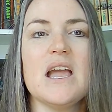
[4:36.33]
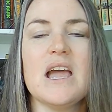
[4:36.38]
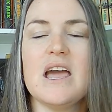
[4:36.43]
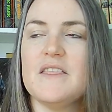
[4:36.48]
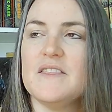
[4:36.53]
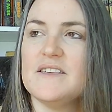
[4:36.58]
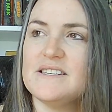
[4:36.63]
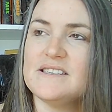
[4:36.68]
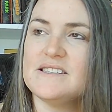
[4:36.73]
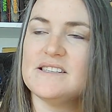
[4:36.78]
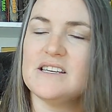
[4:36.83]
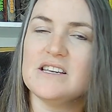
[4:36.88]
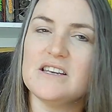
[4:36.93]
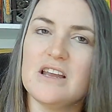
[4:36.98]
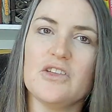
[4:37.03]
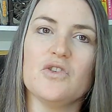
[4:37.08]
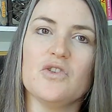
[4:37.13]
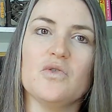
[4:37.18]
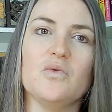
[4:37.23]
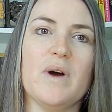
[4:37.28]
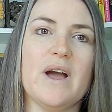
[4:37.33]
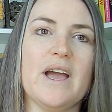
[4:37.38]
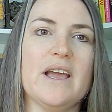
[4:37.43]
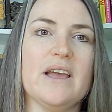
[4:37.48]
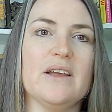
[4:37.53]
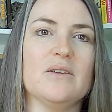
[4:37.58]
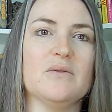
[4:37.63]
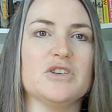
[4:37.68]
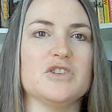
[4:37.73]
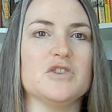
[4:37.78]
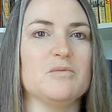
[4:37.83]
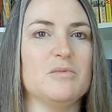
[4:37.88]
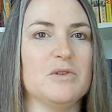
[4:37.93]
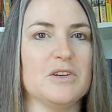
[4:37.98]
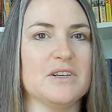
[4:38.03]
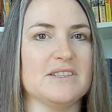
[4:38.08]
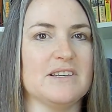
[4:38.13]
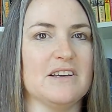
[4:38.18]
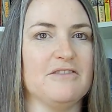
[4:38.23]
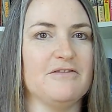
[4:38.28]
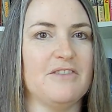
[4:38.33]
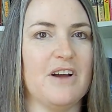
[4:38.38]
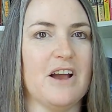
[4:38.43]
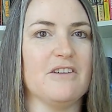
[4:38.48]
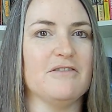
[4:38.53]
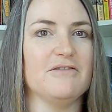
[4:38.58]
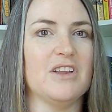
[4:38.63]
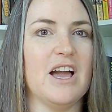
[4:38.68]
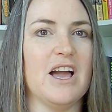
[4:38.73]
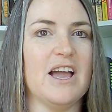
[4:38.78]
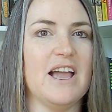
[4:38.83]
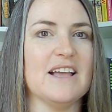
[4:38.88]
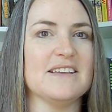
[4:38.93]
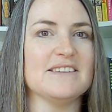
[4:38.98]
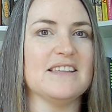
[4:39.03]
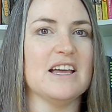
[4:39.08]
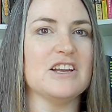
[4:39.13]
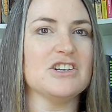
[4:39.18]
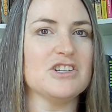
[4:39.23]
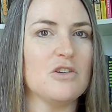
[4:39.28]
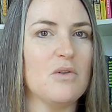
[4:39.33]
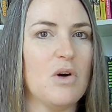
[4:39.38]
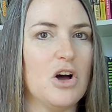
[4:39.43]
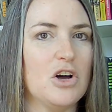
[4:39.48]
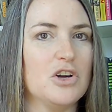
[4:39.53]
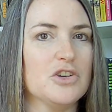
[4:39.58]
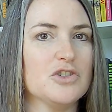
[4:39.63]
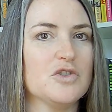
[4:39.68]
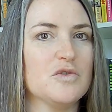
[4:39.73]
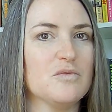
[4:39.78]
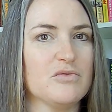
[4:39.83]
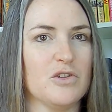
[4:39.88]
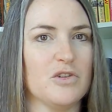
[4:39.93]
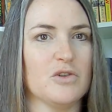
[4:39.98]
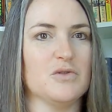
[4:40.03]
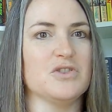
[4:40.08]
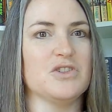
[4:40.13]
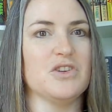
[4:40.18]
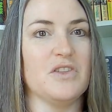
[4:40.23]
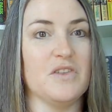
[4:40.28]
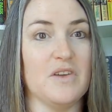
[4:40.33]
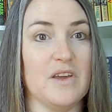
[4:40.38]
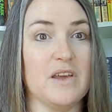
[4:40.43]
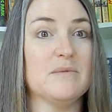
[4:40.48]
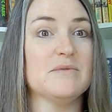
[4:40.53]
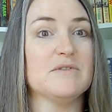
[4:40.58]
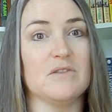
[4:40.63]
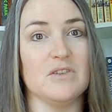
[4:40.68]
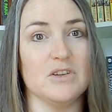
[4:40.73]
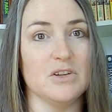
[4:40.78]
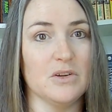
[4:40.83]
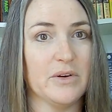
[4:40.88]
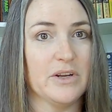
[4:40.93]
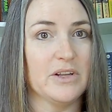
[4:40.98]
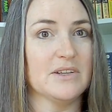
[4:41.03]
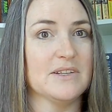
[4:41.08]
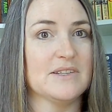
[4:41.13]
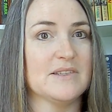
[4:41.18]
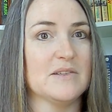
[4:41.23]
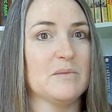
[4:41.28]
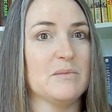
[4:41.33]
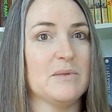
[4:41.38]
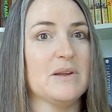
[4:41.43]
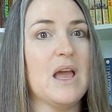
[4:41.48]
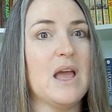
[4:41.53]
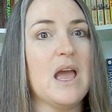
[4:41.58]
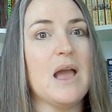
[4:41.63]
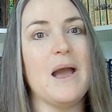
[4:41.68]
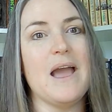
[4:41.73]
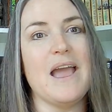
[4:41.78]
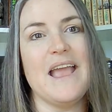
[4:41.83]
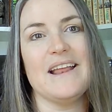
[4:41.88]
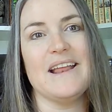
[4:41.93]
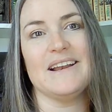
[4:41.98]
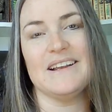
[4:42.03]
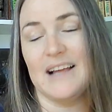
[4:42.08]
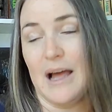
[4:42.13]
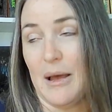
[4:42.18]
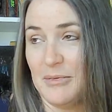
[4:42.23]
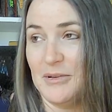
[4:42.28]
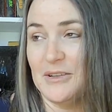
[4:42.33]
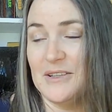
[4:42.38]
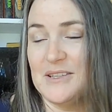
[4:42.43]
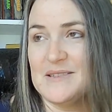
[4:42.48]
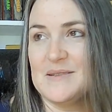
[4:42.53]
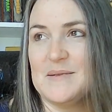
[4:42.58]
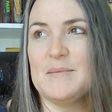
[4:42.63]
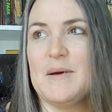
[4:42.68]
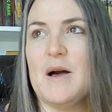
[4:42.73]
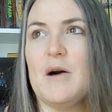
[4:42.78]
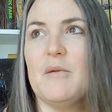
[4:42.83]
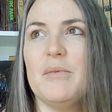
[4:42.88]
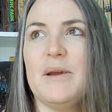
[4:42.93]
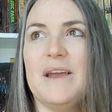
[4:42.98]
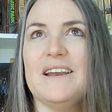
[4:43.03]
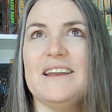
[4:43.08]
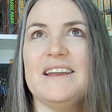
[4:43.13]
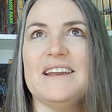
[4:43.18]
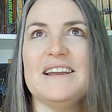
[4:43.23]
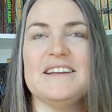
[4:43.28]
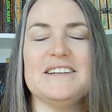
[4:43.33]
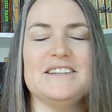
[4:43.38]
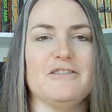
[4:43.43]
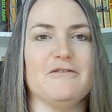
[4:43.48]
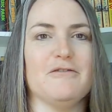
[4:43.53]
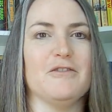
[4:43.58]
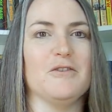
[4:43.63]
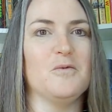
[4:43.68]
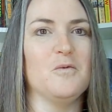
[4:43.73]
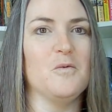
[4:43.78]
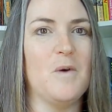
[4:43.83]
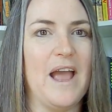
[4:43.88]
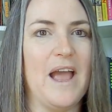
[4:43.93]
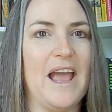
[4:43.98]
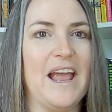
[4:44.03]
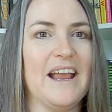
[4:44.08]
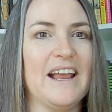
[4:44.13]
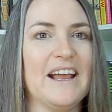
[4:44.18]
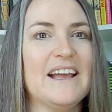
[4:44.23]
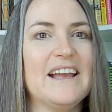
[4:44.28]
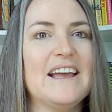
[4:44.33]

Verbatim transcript: This is another way in which the book is like Firefly, as that show also broached themes of colonialism and capitalism, albeit in a different way.